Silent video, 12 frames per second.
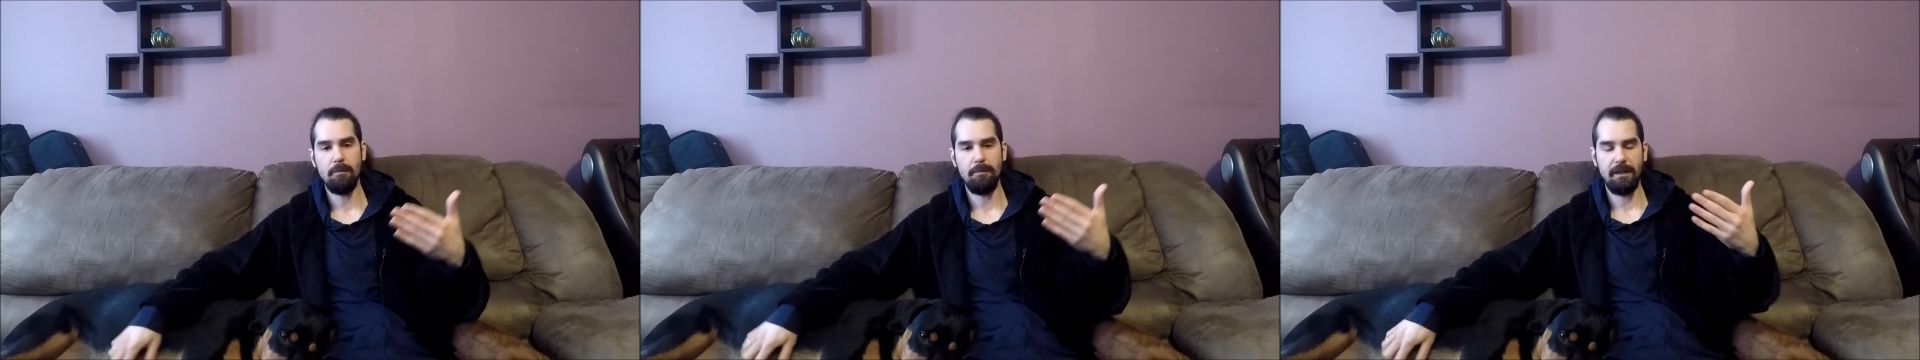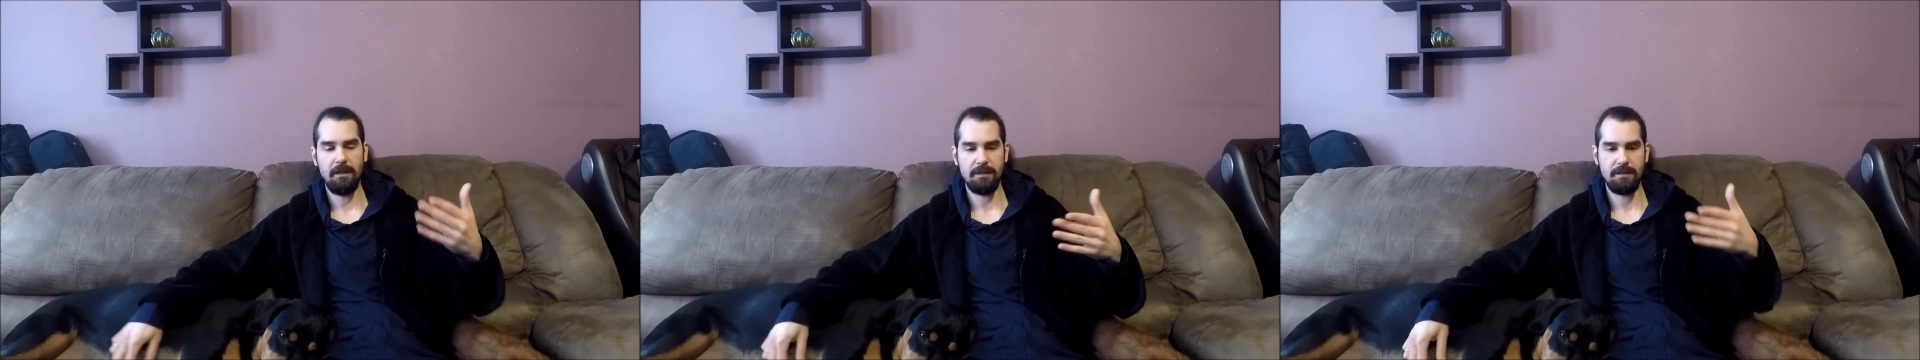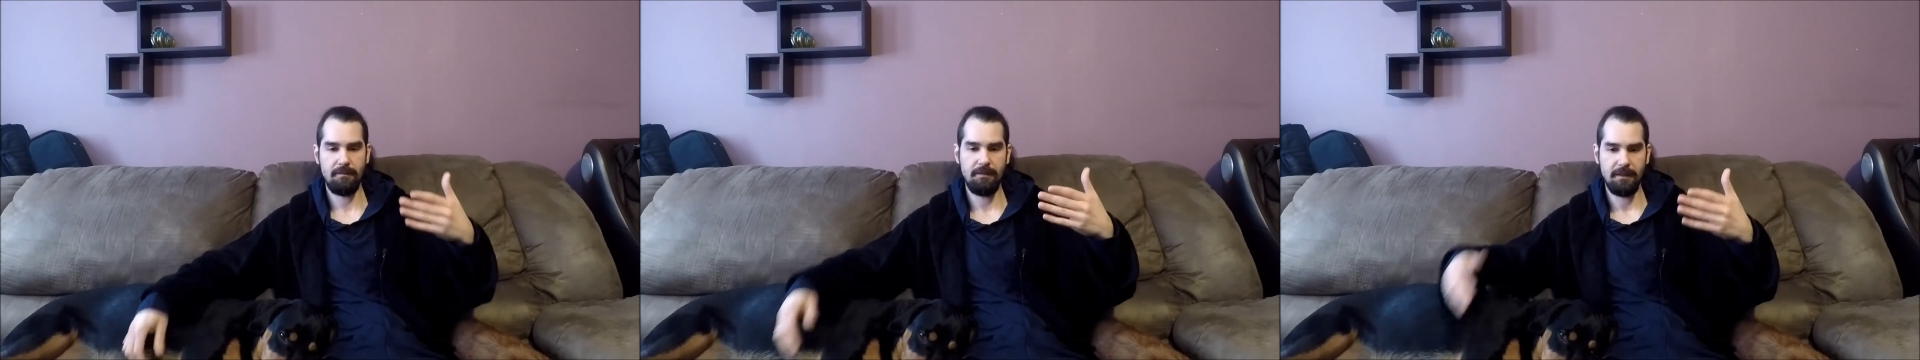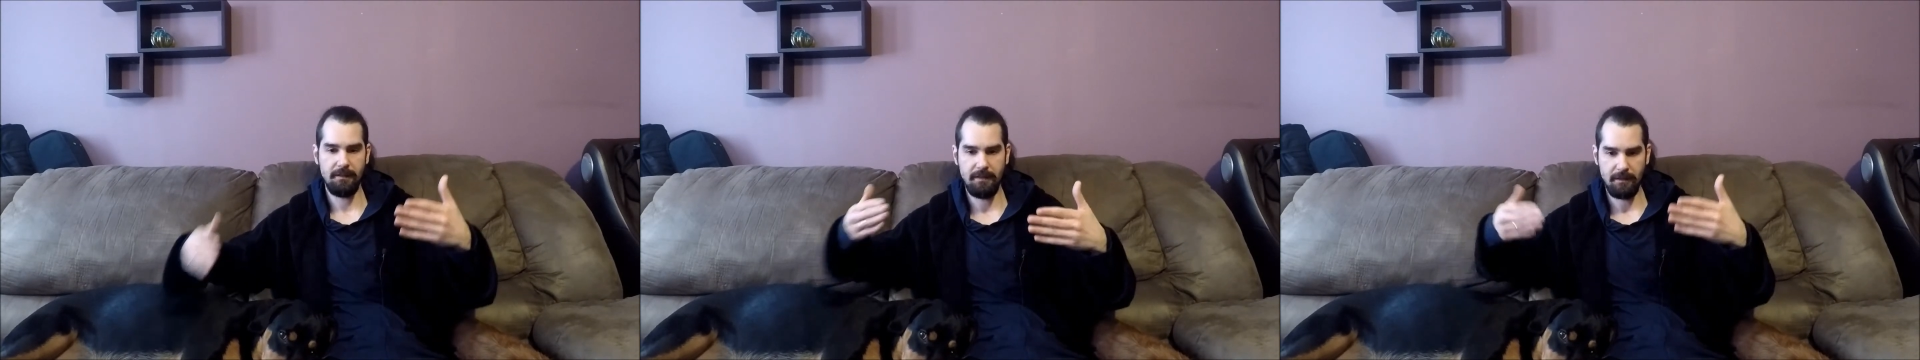because of
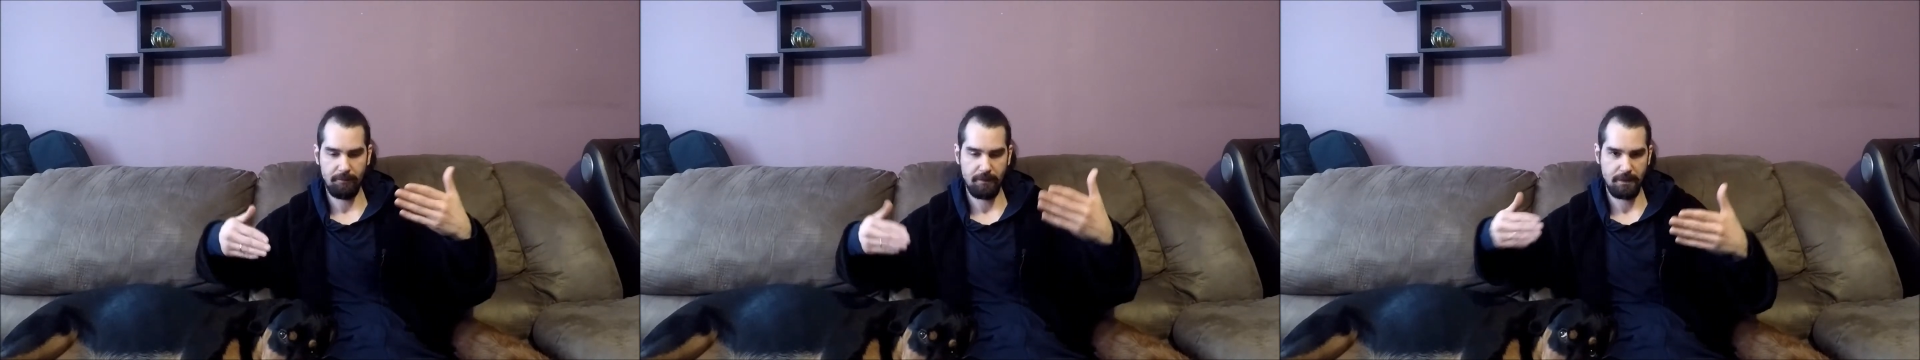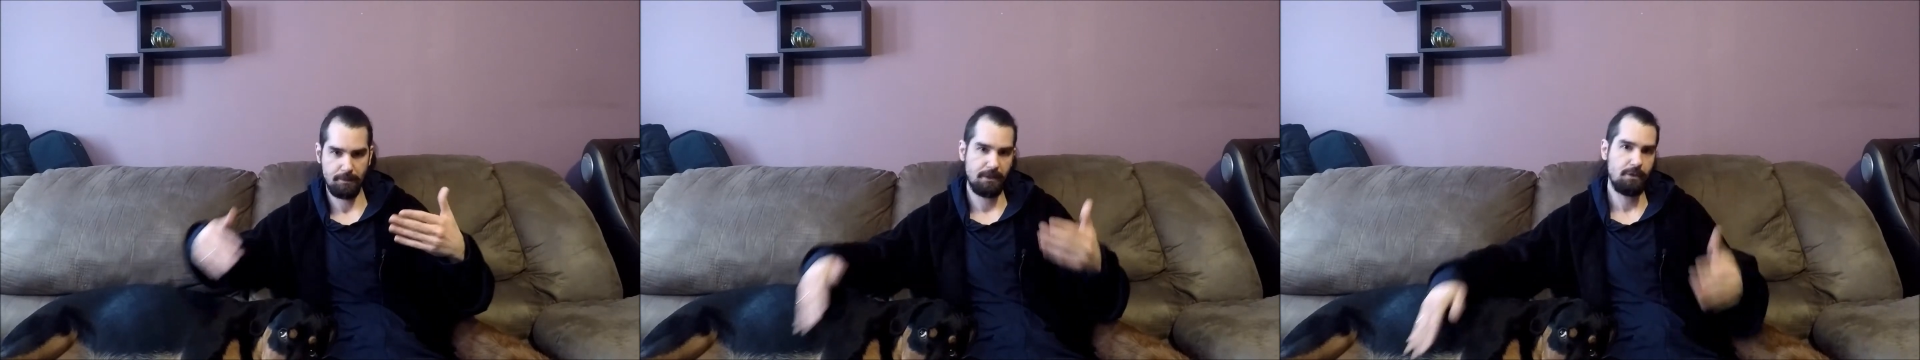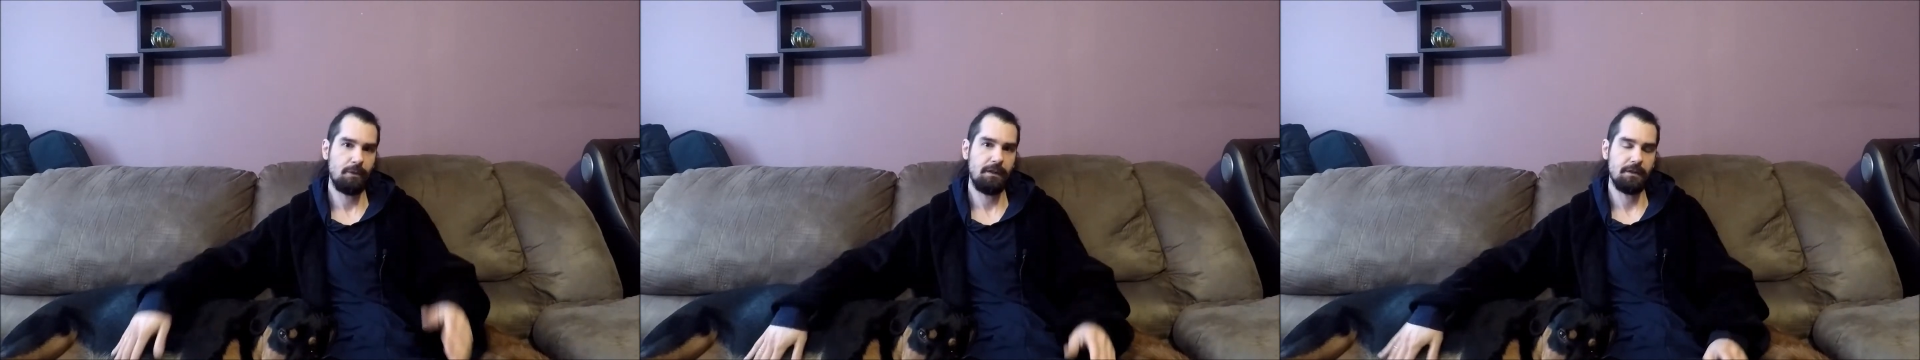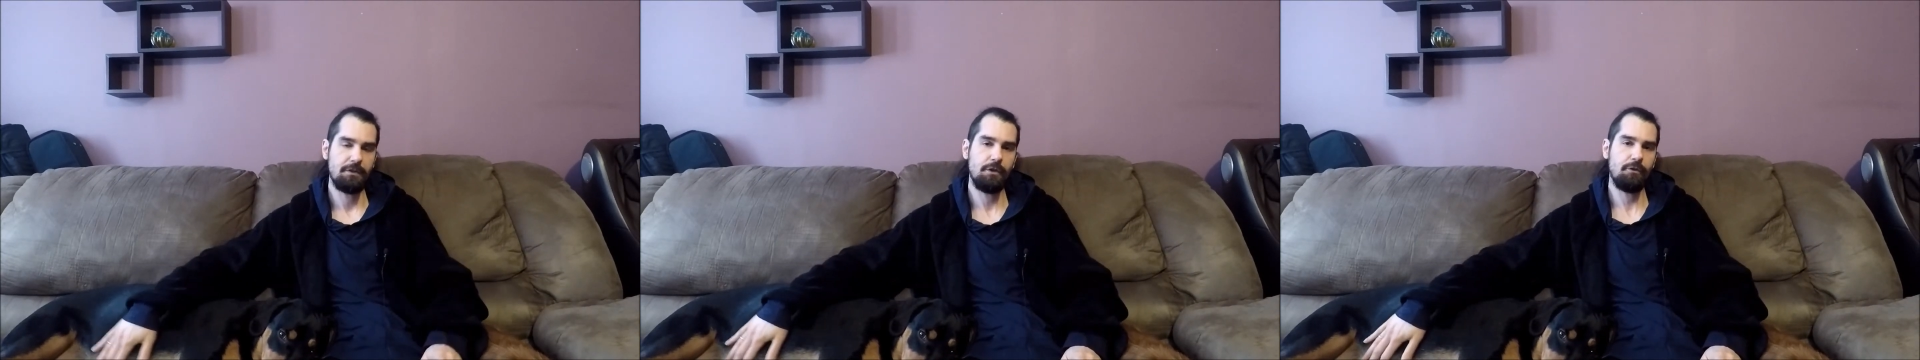the difference between
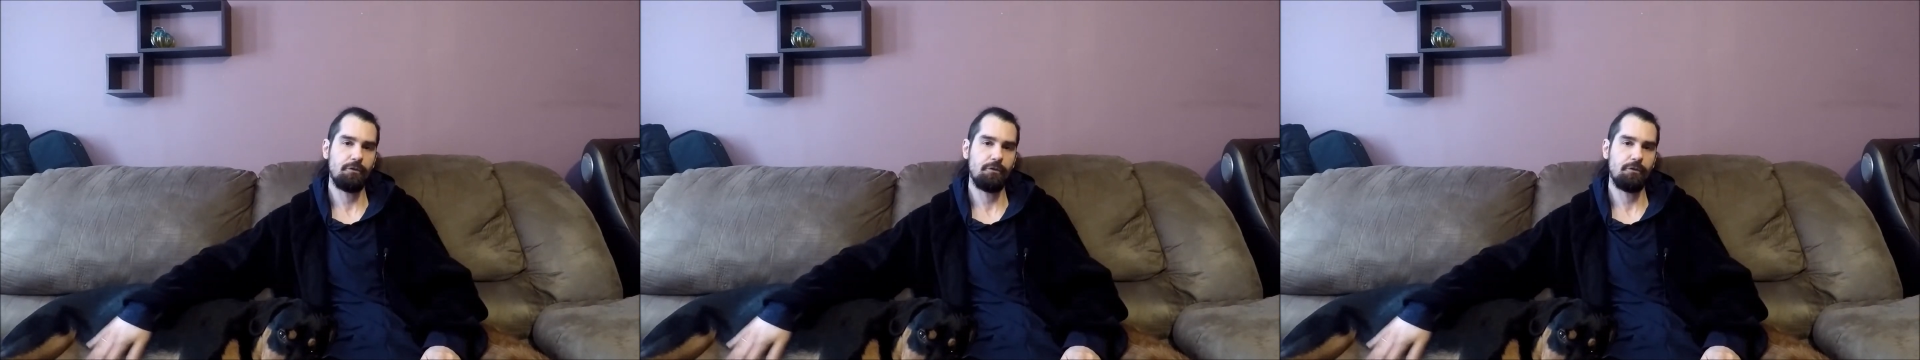the two